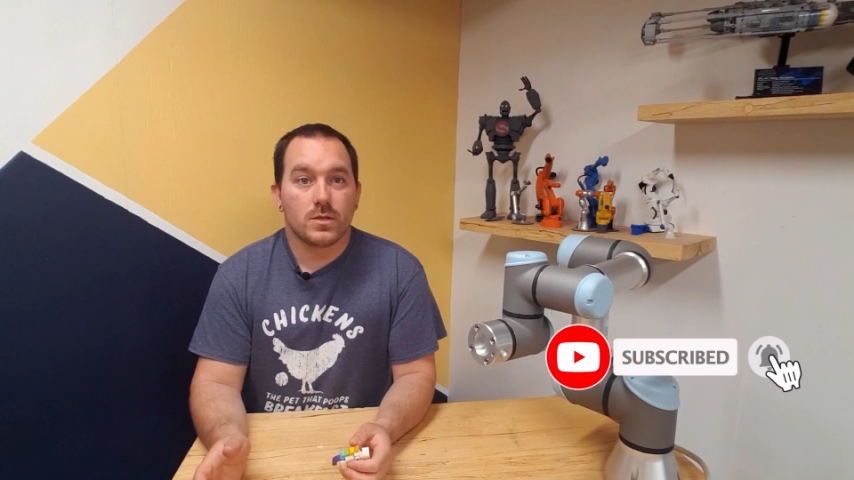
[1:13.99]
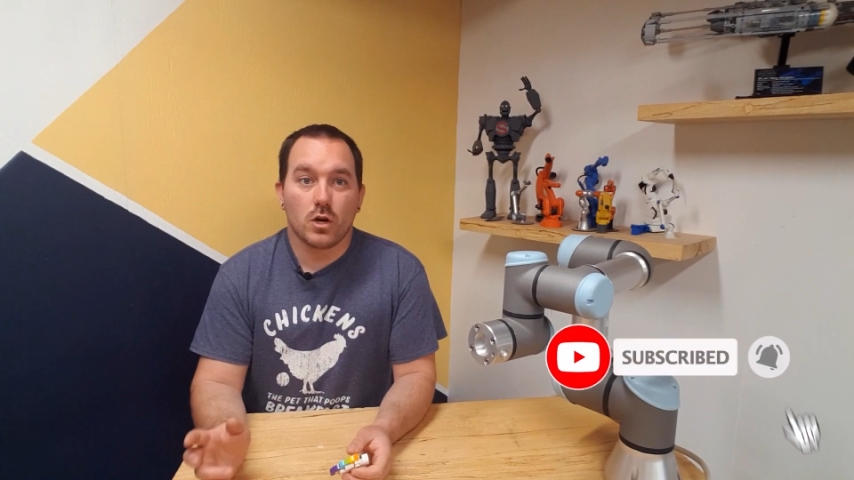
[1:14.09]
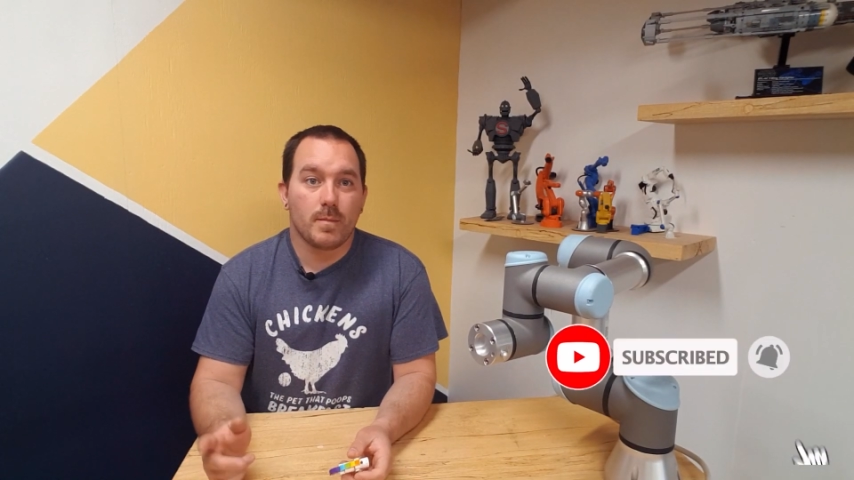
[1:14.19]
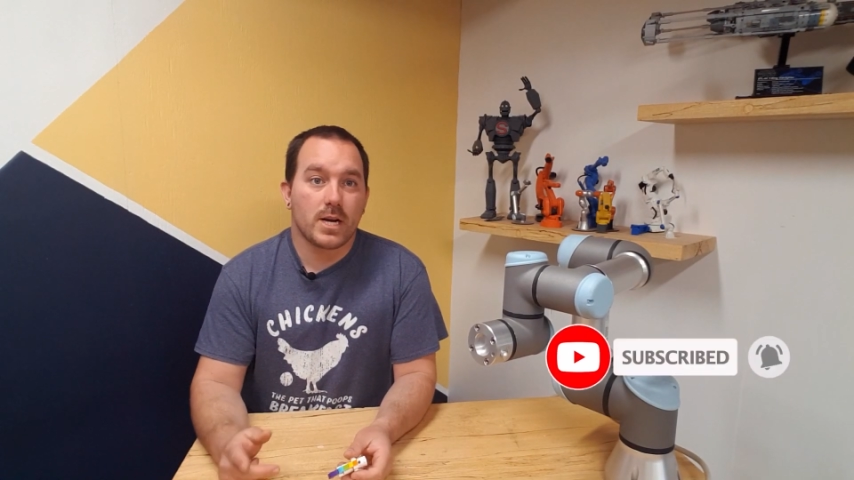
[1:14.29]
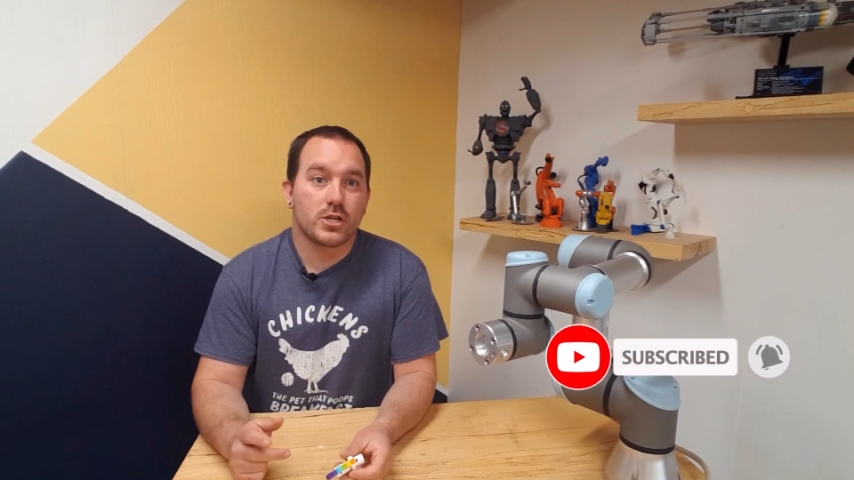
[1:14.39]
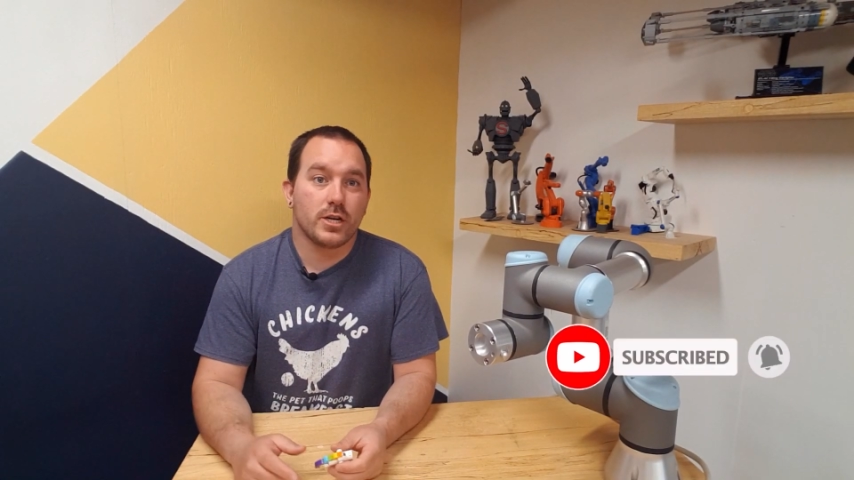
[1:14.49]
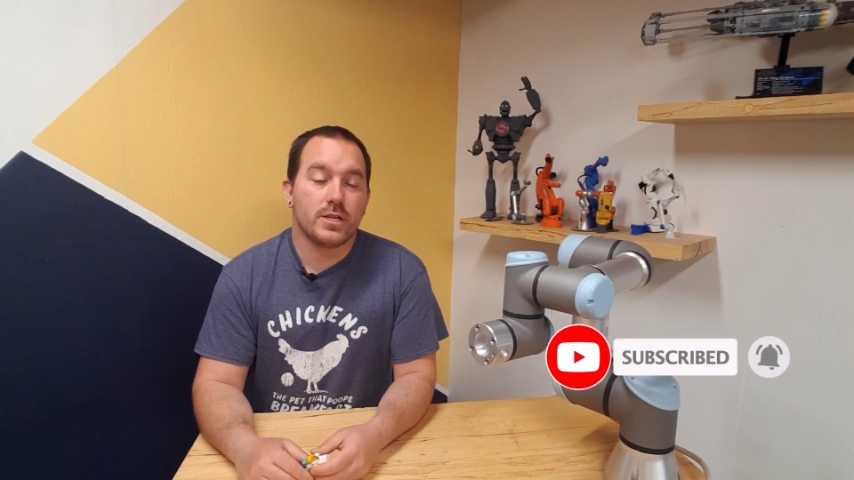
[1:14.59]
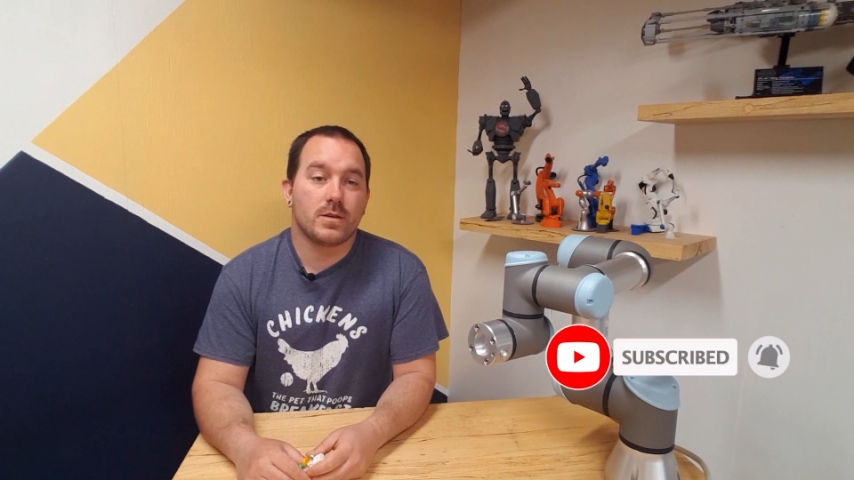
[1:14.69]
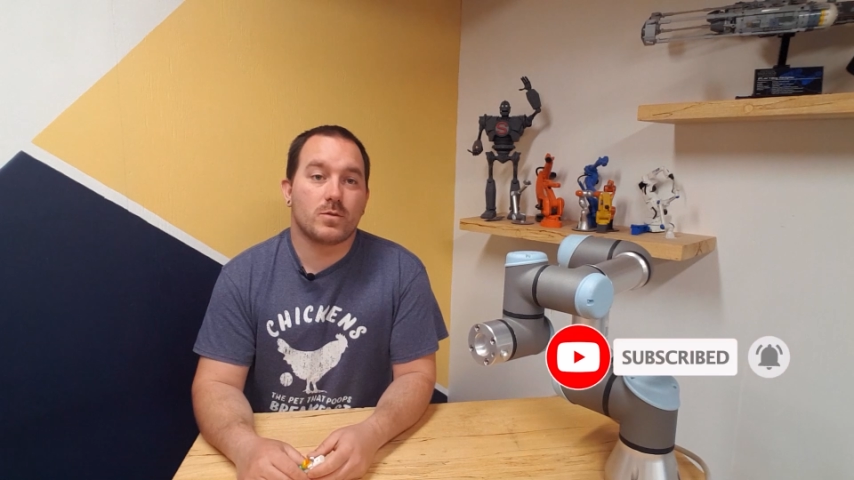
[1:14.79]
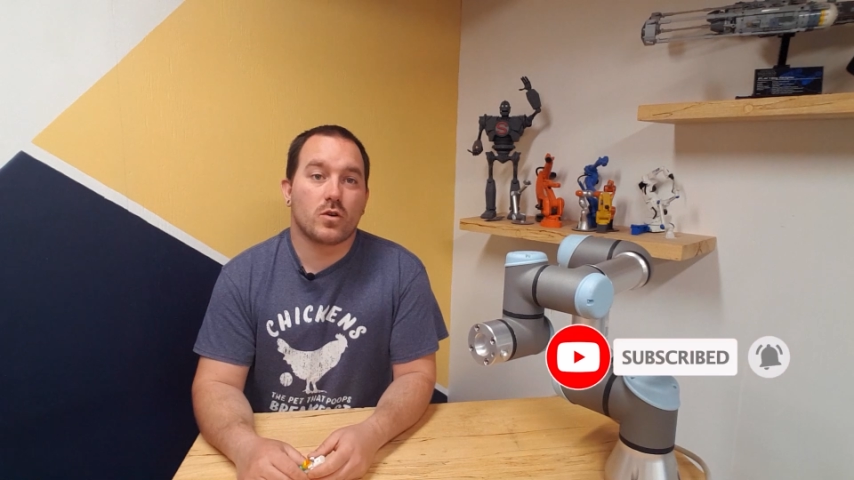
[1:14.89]
so make sure you
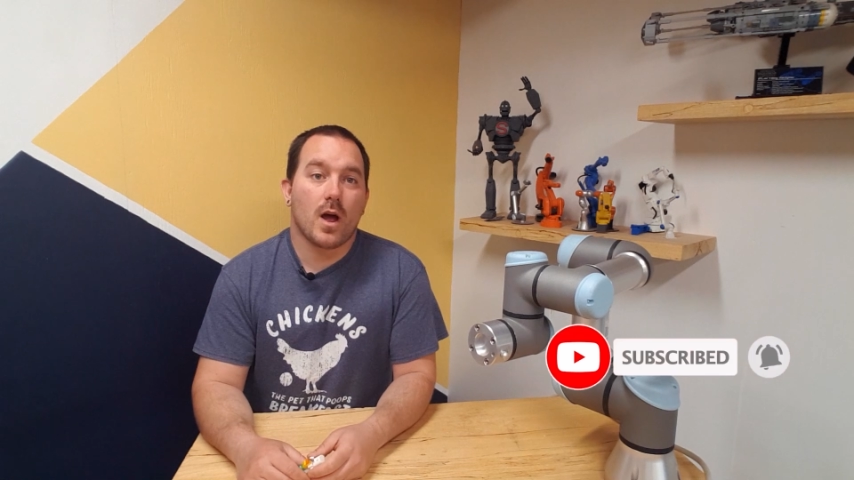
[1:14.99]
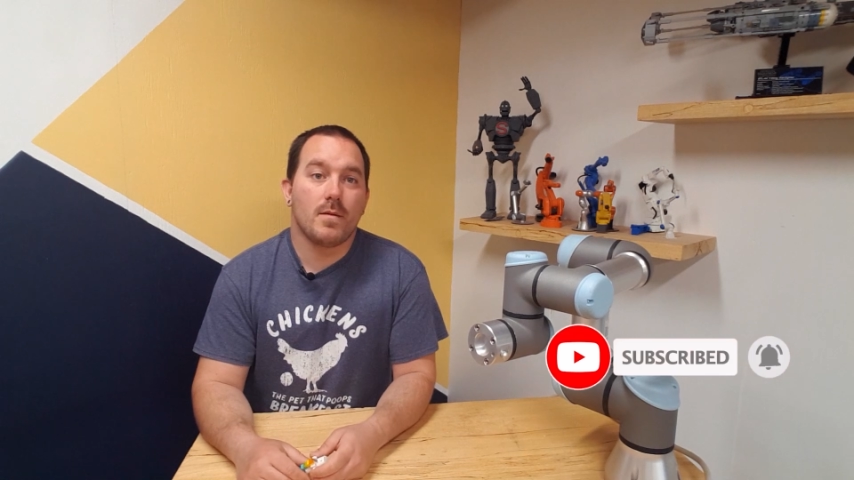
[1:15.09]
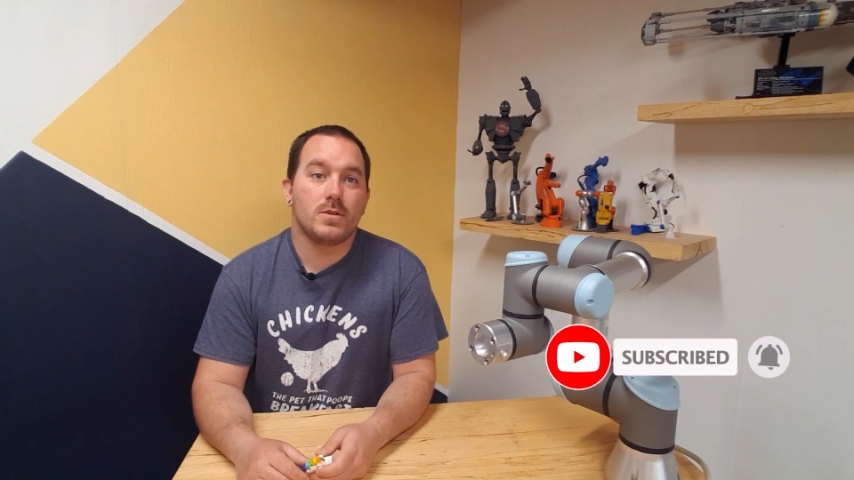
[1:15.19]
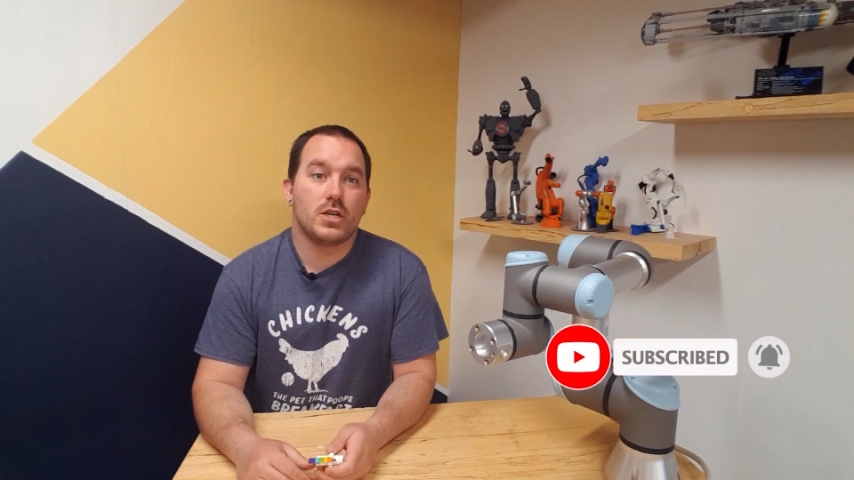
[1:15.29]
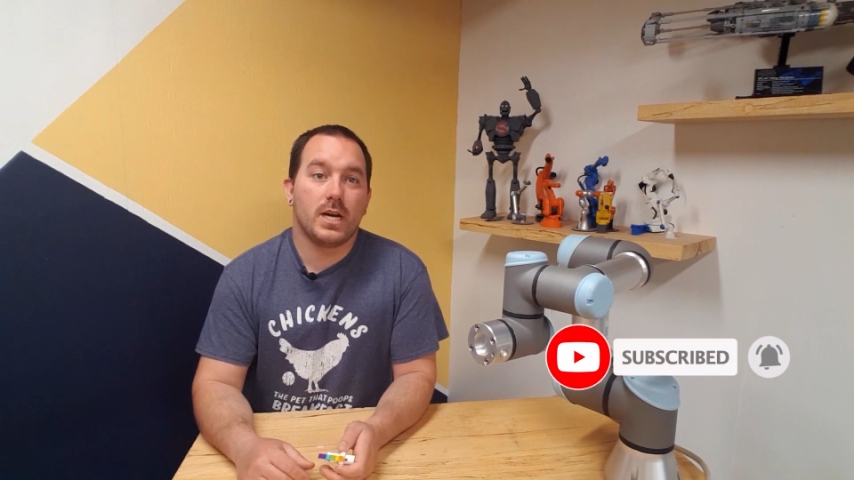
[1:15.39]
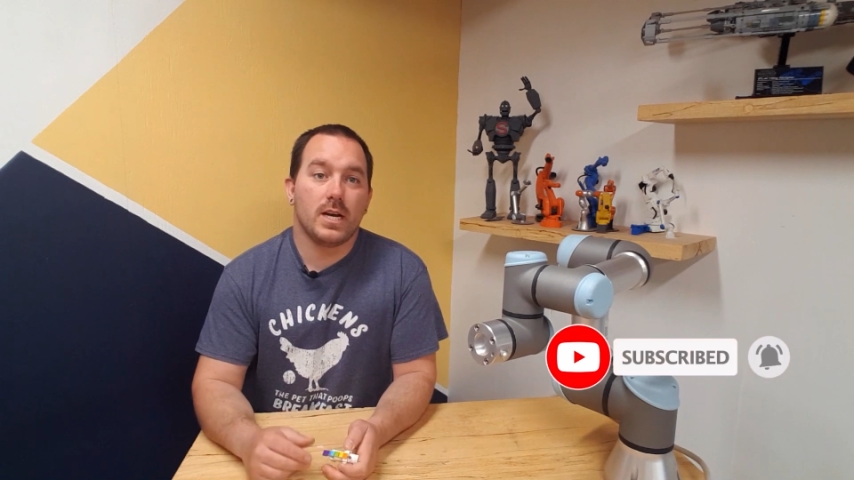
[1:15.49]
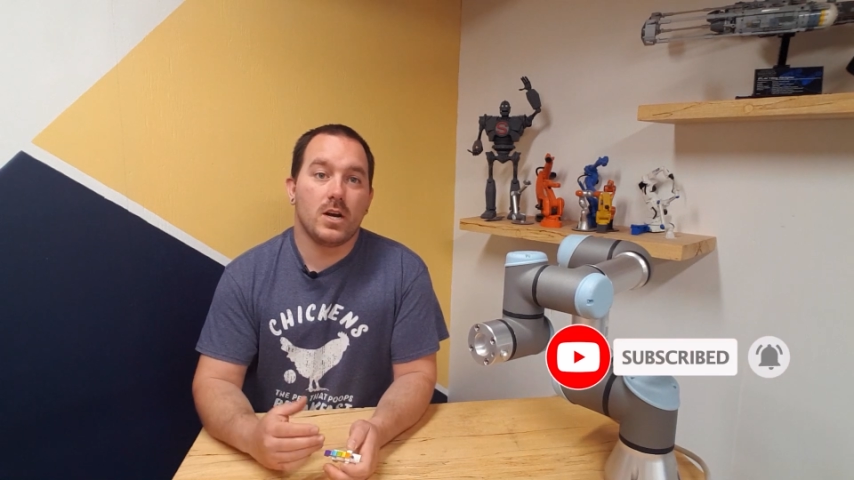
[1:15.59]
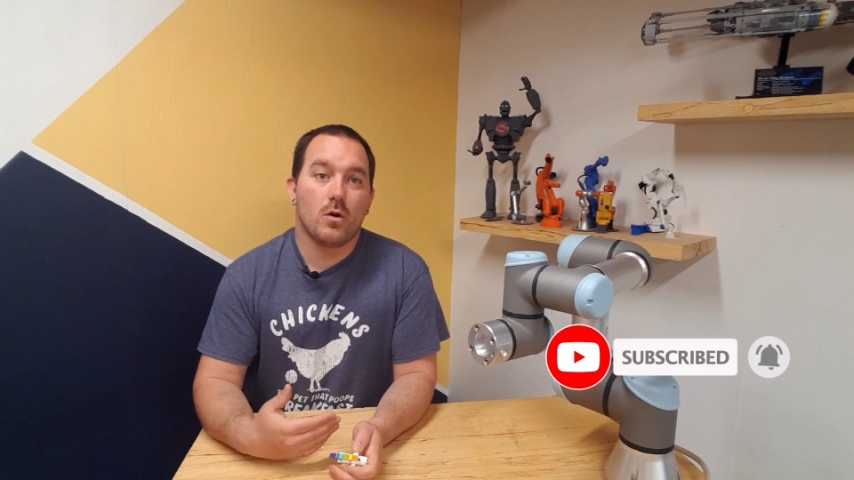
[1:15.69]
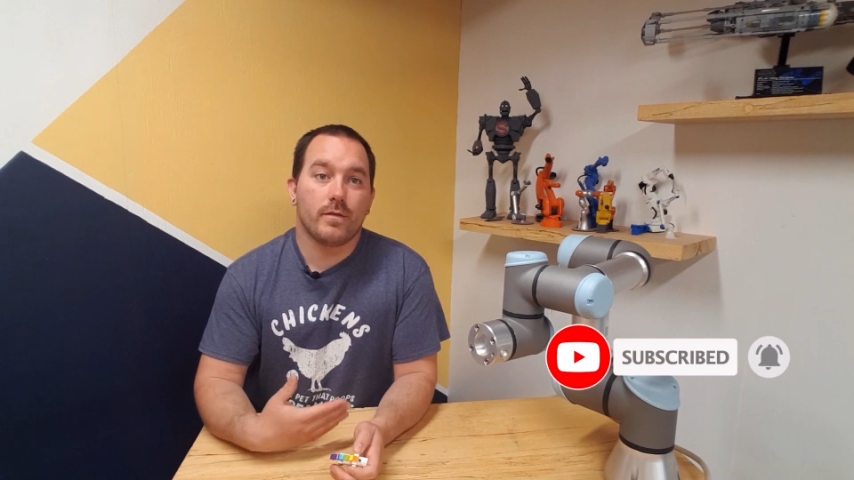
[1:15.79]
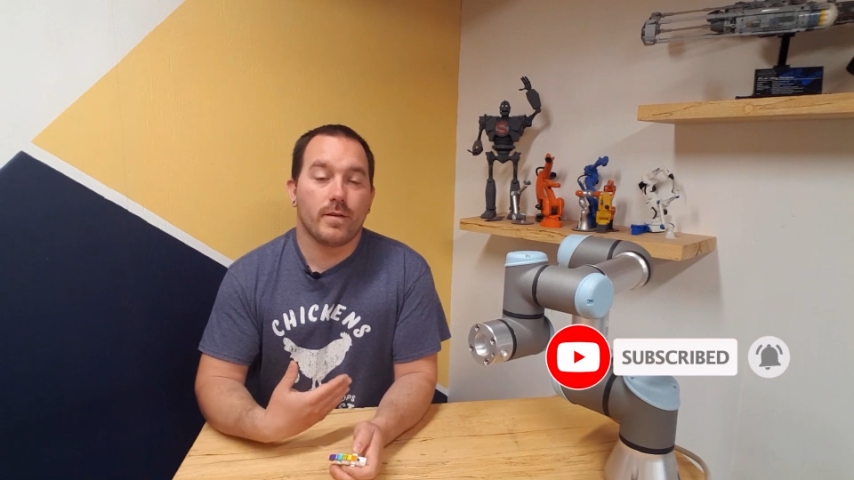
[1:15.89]
subscribe so you get
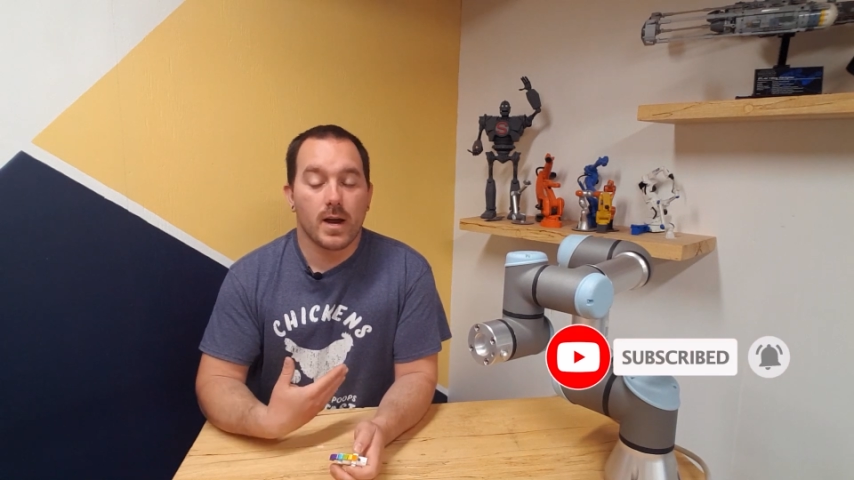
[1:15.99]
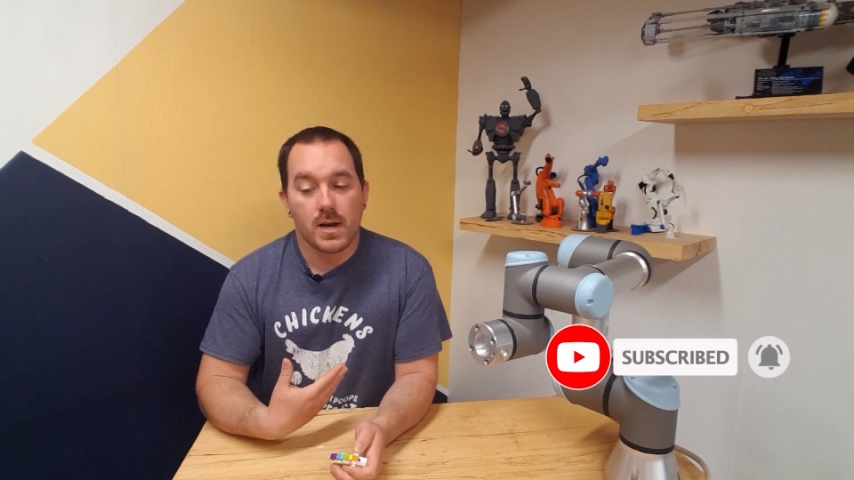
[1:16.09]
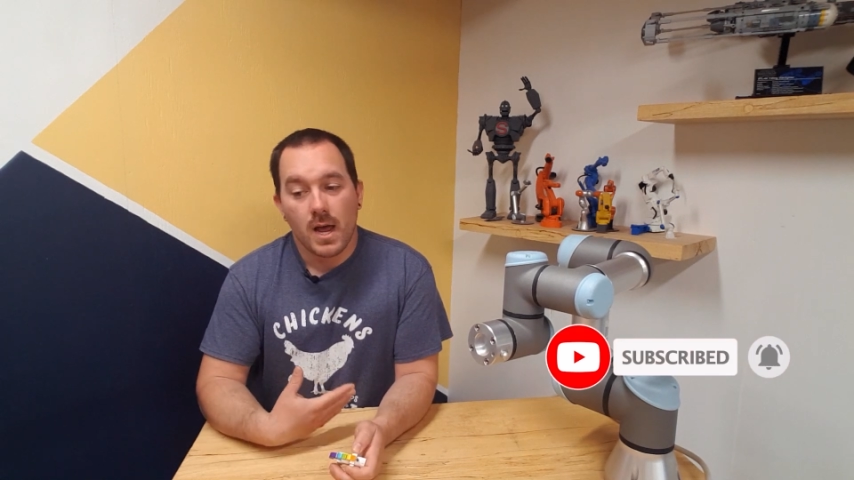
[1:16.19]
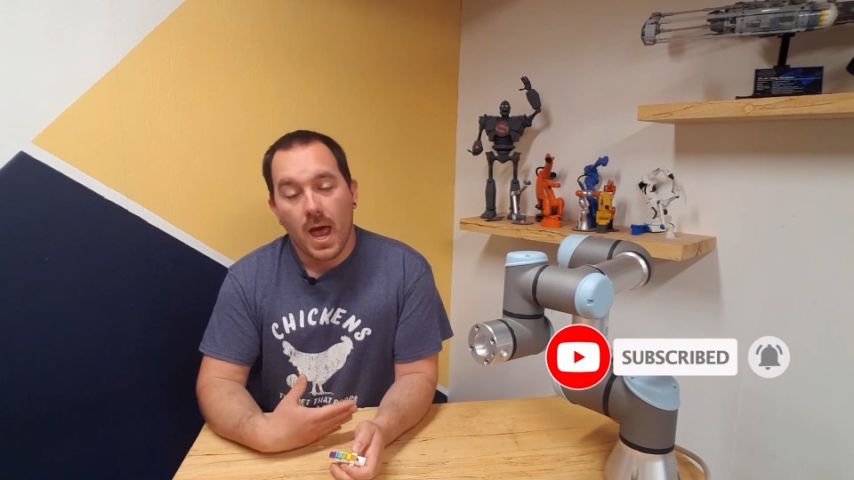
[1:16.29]
notified